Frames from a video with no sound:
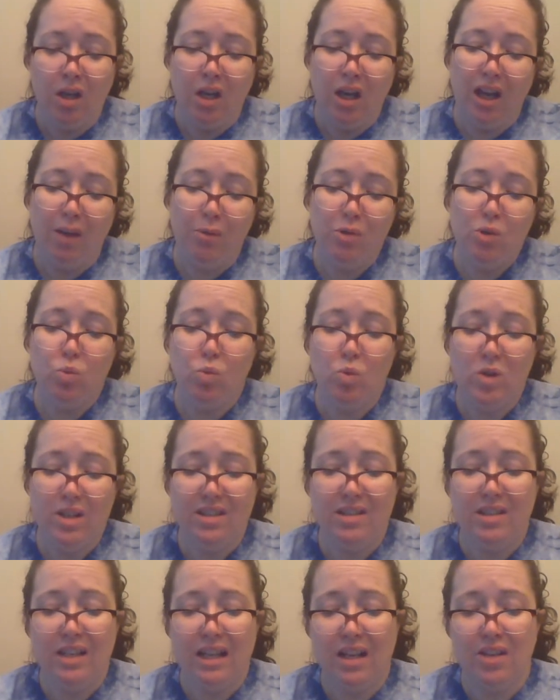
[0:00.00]
I was
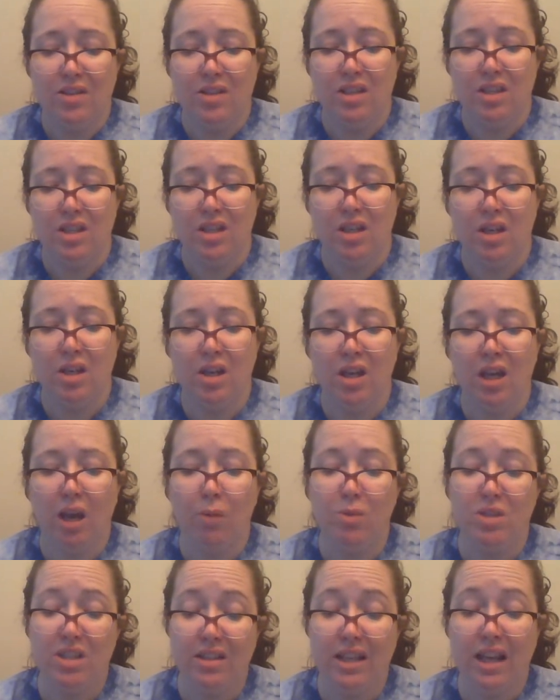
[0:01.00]

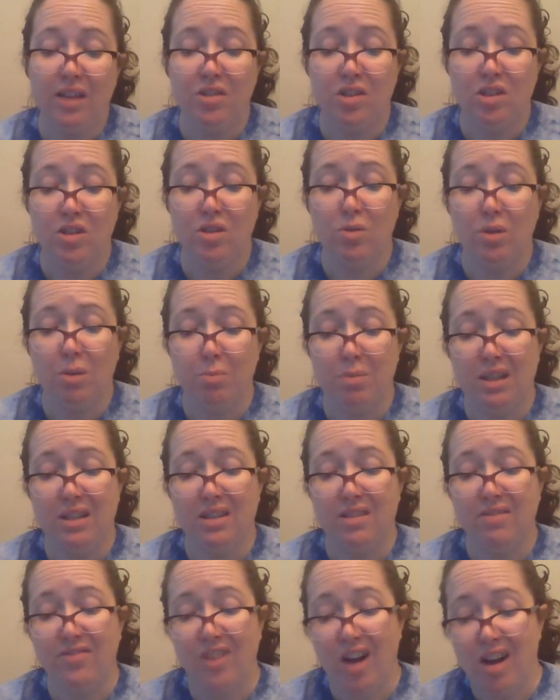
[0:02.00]
allowed to do a bit
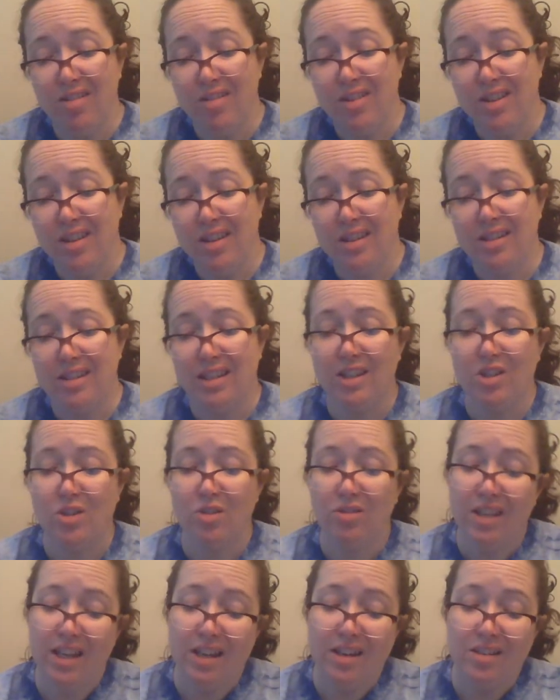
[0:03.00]
to follow you and to get
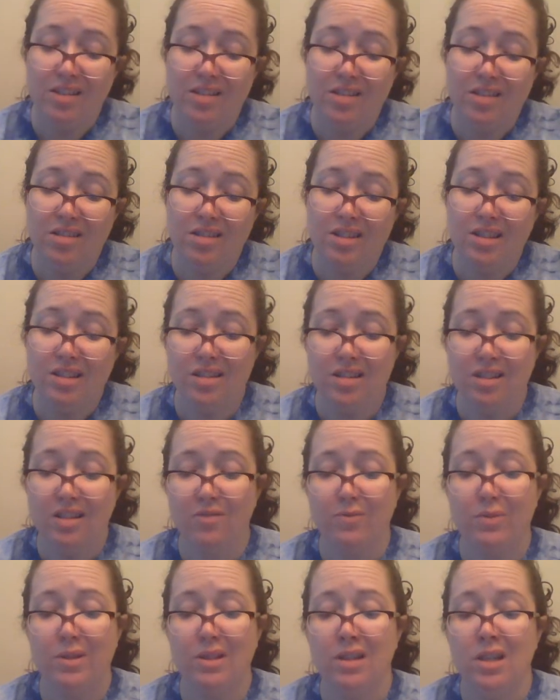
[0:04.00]
your letters to you and stuff,
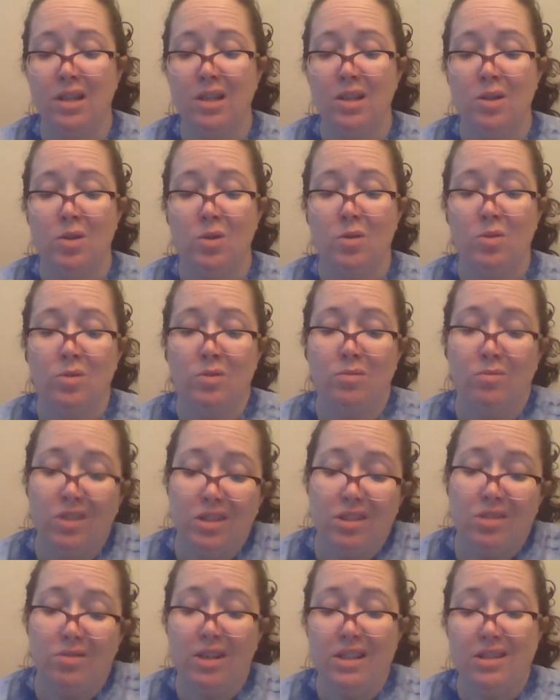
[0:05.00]
but one
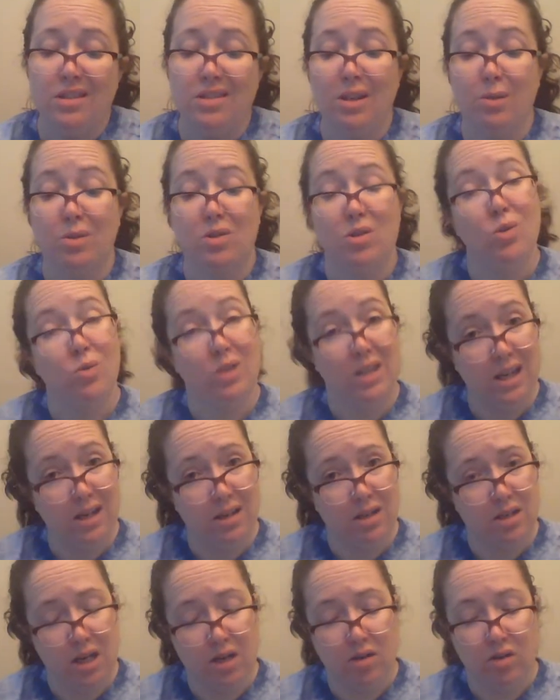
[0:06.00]
of the reasons I was so keen
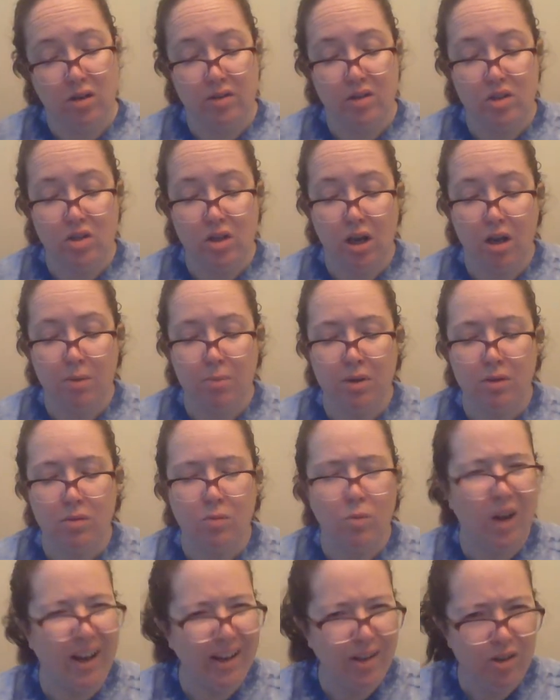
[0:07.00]
to take on the job."
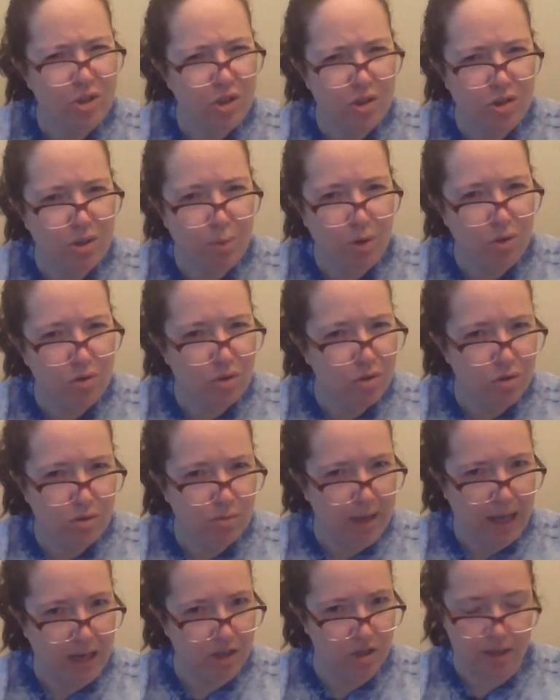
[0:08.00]
"Why aren't you supposed to do
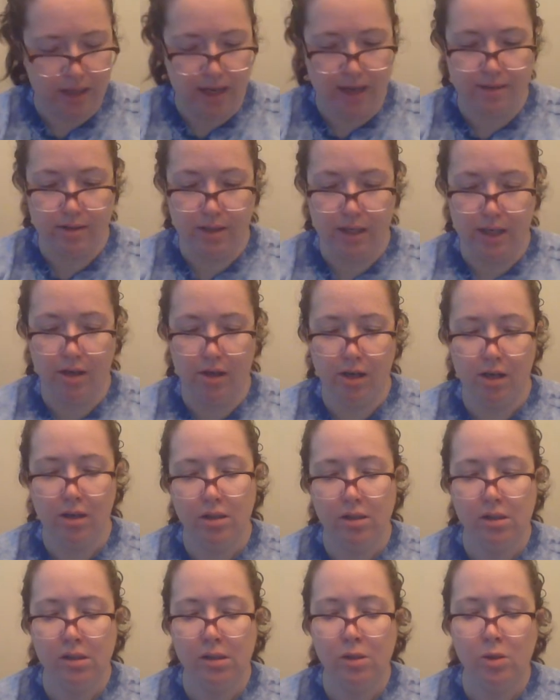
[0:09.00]
magic?" asked Harry.
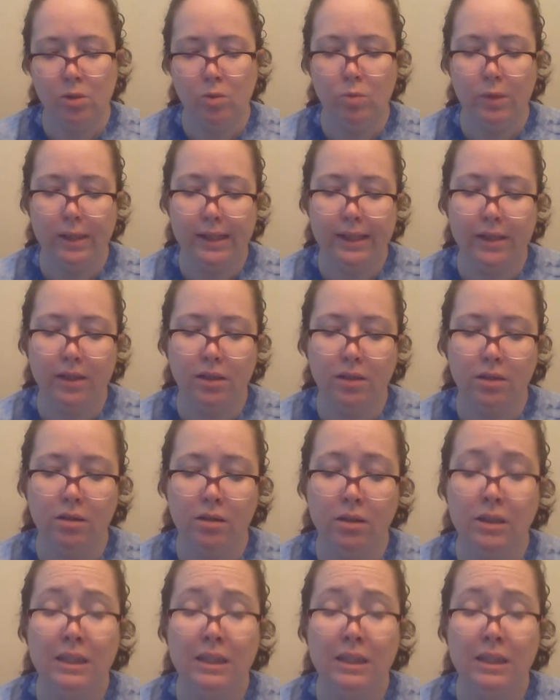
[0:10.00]
"Oh, well,